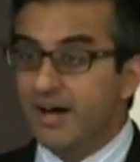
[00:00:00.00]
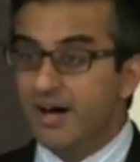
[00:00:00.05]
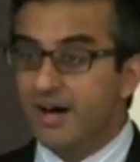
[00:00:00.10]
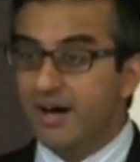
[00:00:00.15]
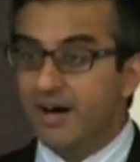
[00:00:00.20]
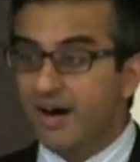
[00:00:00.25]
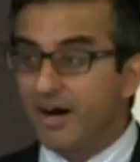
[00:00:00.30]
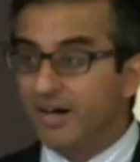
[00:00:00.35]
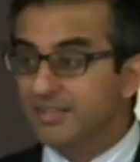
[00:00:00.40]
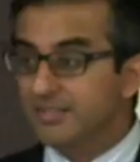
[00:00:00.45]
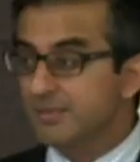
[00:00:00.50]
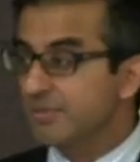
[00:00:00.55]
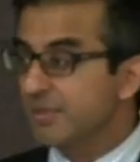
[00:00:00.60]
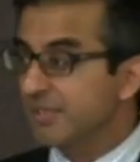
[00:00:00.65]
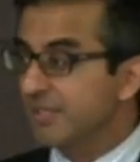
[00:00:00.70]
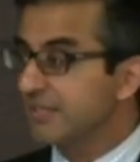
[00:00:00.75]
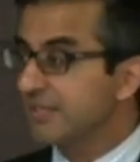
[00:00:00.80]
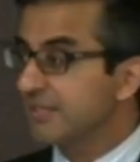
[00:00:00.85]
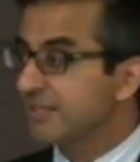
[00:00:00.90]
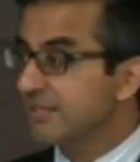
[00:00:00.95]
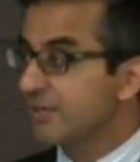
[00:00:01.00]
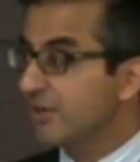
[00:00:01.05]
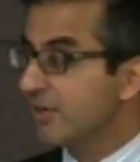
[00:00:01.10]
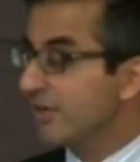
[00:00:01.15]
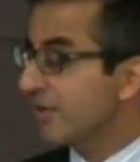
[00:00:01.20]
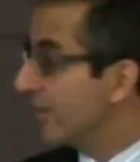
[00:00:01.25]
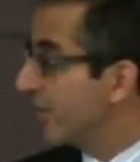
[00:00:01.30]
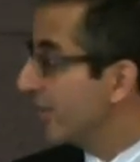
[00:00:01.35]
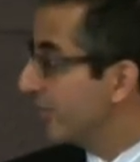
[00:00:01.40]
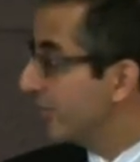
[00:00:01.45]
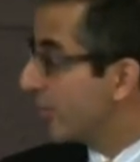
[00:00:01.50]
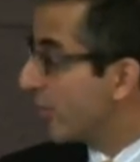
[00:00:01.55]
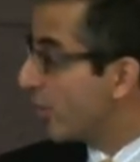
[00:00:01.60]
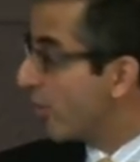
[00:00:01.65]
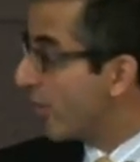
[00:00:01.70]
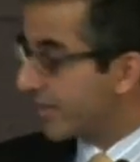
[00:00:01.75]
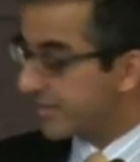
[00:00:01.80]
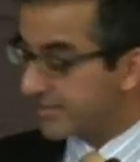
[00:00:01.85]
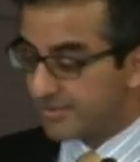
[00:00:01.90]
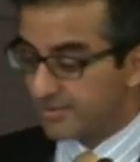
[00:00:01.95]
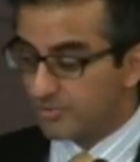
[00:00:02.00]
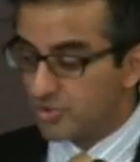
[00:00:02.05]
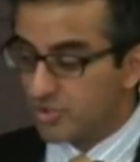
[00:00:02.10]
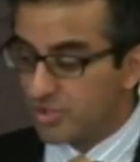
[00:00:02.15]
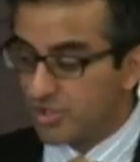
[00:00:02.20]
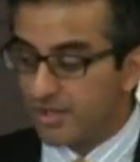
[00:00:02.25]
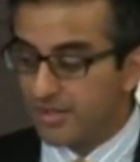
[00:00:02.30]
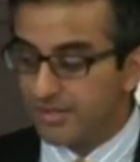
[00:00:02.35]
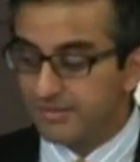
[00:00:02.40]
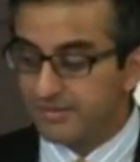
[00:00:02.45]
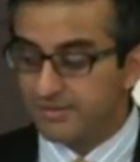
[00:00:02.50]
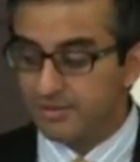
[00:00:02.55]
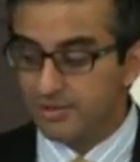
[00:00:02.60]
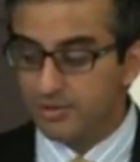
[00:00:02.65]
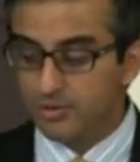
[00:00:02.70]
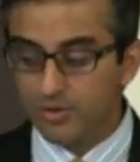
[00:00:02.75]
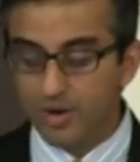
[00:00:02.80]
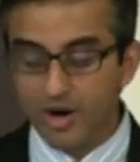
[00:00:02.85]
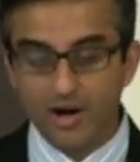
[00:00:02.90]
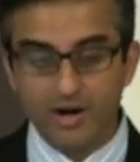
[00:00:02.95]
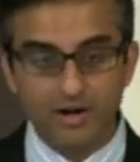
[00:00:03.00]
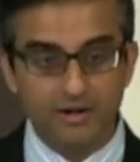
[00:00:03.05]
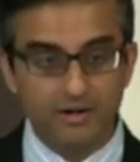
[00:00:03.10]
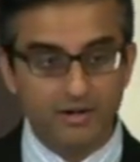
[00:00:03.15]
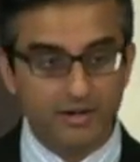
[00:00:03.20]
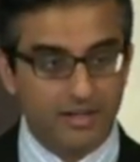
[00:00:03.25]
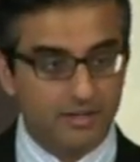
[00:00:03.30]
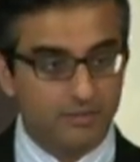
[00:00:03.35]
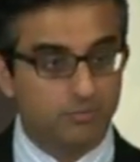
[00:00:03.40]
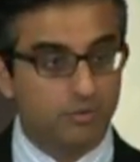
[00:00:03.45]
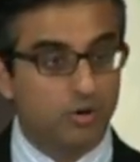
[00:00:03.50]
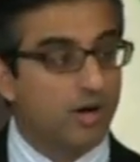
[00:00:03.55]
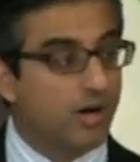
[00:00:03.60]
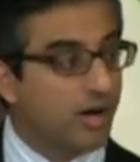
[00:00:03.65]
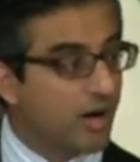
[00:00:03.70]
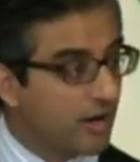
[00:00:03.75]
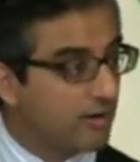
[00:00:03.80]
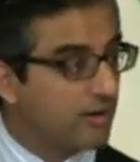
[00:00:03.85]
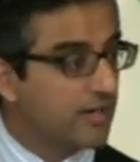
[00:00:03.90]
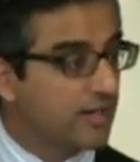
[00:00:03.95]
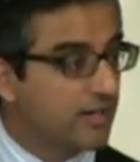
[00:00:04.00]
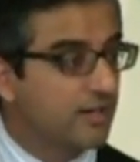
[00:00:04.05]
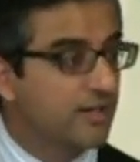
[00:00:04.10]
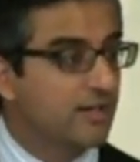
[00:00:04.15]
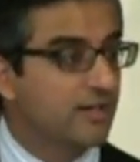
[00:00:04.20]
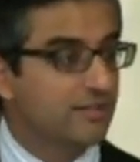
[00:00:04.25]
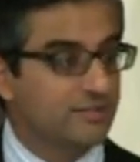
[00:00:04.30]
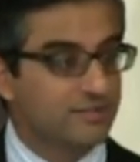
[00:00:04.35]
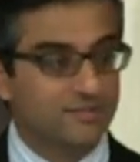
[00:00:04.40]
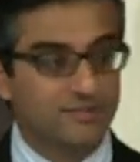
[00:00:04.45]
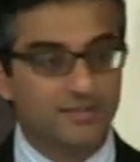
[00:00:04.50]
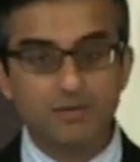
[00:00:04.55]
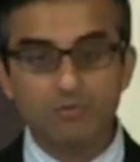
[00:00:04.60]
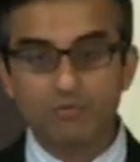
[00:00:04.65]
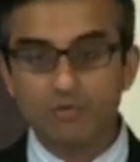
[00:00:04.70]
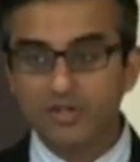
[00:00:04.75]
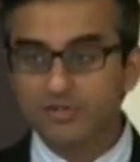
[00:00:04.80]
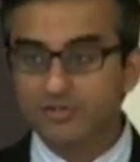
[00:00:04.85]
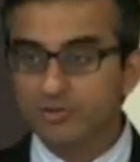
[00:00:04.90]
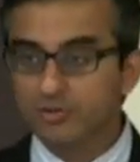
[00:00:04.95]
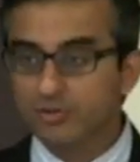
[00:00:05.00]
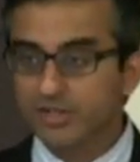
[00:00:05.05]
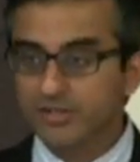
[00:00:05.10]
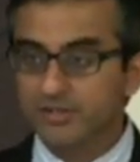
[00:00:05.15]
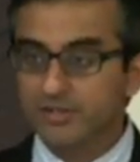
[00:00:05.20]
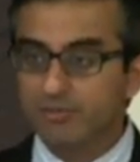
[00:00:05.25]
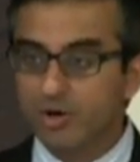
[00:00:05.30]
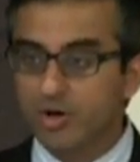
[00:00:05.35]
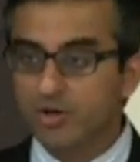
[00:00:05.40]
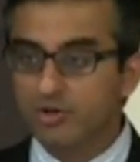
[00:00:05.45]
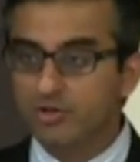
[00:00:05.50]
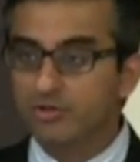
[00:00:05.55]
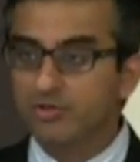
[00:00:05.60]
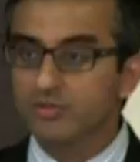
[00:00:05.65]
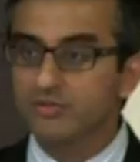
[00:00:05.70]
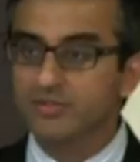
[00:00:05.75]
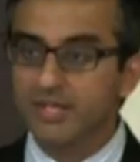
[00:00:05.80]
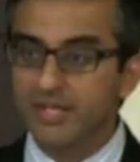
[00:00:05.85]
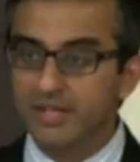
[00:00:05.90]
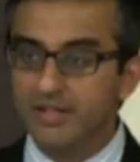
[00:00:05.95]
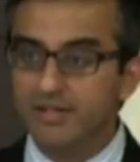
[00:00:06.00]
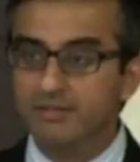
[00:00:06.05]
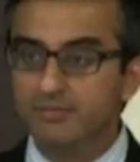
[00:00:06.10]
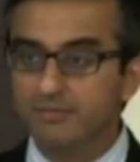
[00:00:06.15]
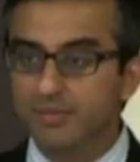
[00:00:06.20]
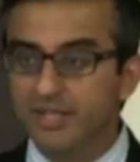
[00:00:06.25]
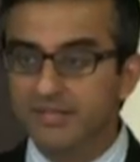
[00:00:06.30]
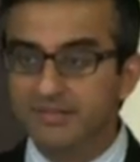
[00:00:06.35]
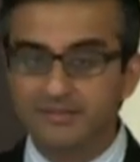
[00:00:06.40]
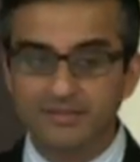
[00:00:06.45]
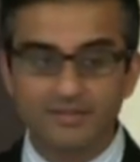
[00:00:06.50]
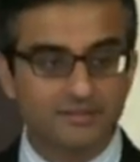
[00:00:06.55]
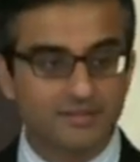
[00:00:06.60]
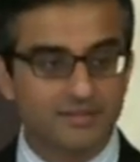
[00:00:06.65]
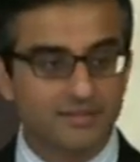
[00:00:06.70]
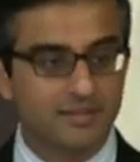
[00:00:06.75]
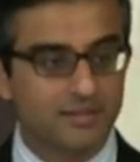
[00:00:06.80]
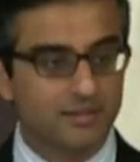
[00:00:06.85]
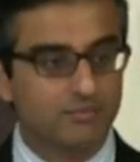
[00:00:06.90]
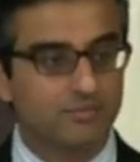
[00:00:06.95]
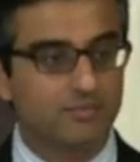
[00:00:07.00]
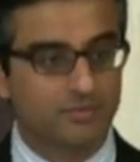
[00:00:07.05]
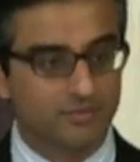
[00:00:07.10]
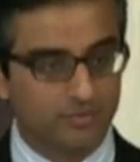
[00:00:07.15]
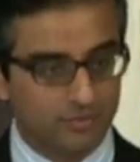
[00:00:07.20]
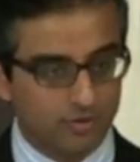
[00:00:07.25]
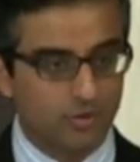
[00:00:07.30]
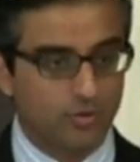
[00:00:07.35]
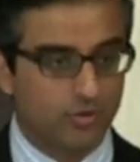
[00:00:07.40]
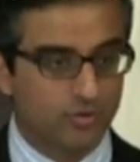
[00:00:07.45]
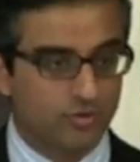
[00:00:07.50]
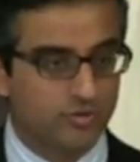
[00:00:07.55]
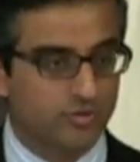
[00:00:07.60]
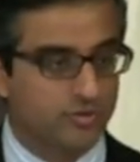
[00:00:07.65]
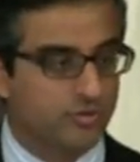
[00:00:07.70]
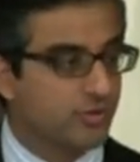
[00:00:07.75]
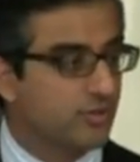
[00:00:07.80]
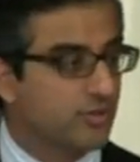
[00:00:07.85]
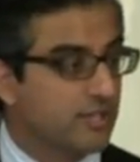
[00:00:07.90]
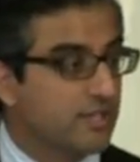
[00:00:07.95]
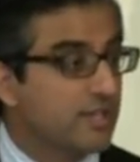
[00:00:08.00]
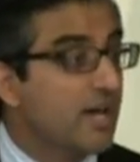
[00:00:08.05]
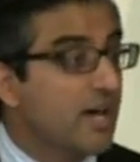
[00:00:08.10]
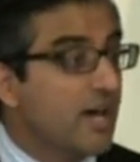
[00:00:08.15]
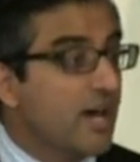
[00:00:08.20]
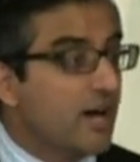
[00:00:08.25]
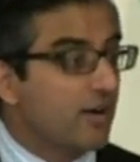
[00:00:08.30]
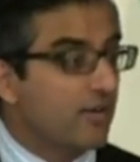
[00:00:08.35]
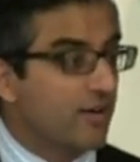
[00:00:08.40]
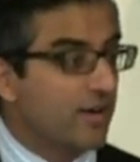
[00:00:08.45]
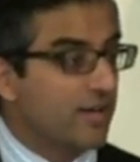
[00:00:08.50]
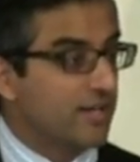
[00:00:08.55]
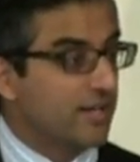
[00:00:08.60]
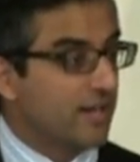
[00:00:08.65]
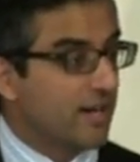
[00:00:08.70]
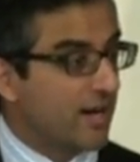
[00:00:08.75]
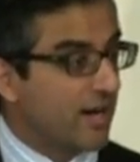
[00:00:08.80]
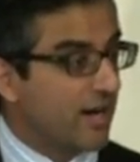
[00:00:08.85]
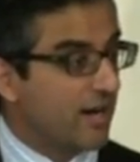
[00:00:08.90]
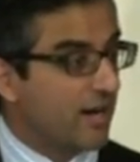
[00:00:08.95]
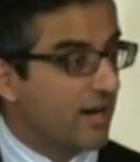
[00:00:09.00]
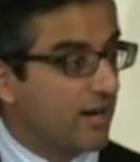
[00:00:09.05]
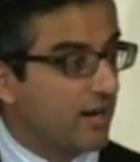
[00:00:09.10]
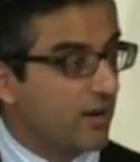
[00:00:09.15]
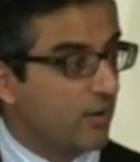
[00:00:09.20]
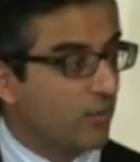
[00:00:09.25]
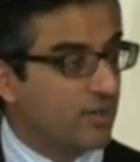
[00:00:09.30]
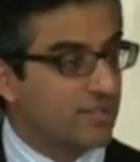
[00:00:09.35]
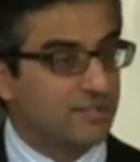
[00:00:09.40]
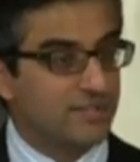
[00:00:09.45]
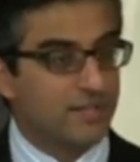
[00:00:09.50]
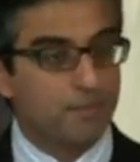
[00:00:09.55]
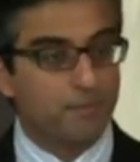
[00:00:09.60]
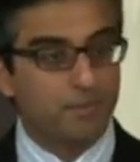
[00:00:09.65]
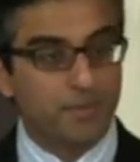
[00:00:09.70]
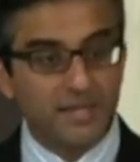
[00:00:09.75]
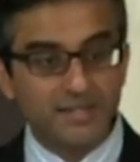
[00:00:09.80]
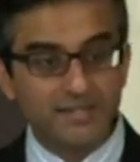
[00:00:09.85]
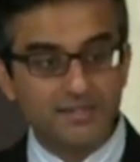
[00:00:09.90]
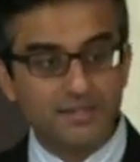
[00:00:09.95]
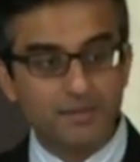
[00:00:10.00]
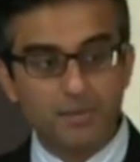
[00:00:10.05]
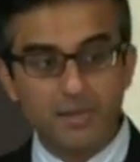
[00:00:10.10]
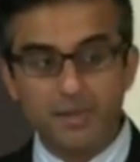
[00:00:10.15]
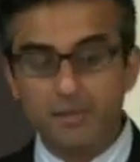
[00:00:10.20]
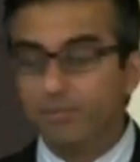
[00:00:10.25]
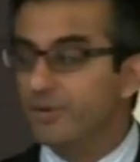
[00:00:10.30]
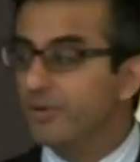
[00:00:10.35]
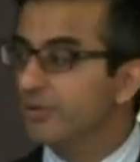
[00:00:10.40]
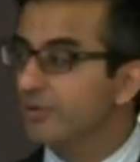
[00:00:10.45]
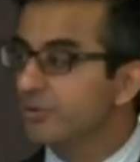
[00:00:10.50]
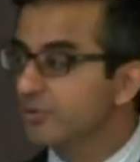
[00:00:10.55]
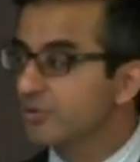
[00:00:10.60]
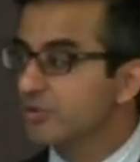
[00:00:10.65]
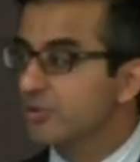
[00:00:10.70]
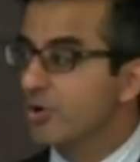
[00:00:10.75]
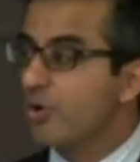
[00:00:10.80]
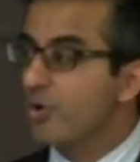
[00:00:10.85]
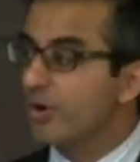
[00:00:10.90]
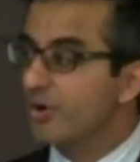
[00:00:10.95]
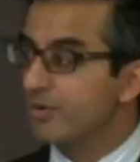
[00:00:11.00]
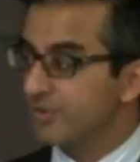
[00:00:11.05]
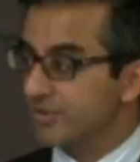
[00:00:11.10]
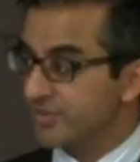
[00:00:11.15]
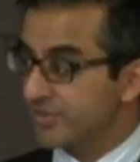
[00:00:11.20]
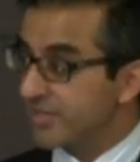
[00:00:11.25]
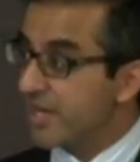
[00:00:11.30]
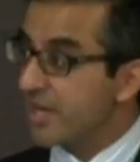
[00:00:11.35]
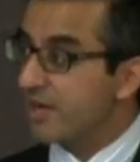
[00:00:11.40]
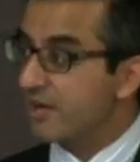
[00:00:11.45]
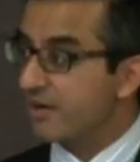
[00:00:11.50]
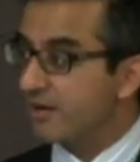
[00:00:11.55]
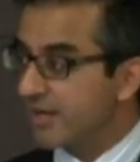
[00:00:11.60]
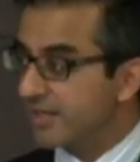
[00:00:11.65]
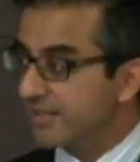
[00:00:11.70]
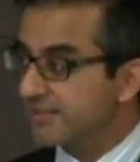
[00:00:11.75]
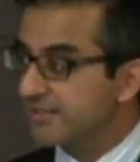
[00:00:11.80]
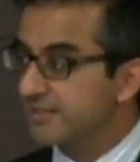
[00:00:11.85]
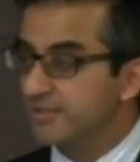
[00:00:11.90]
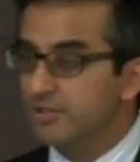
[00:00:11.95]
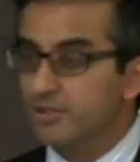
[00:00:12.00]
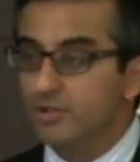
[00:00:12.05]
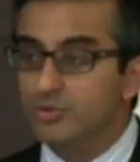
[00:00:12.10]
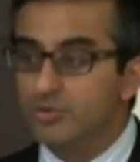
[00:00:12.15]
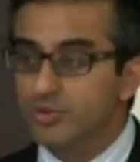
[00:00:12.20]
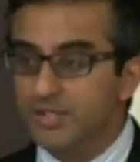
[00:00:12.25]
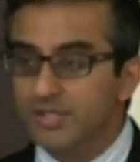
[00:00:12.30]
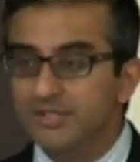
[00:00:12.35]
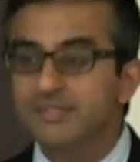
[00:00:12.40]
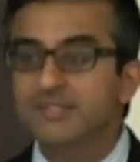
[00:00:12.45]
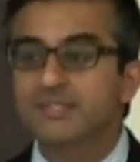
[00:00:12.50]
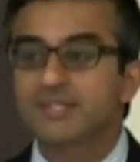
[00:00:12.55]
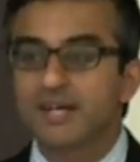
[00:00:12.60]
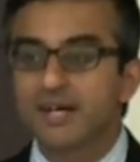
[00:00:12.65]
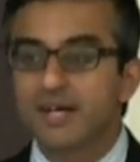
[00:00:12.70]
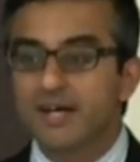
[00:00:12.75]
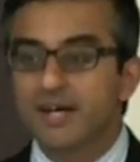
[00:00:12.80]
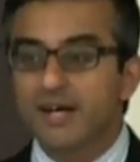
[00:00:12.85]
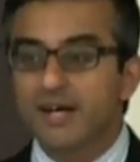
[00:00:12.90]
Uh, ultimately, the, uh, the Khwarezm Shahs who are in Bukhara, the same ones who let the Mongols in by insulting them, so goes the story, right? Uh, when they beat the people whose court was in Herat, the Ghurit,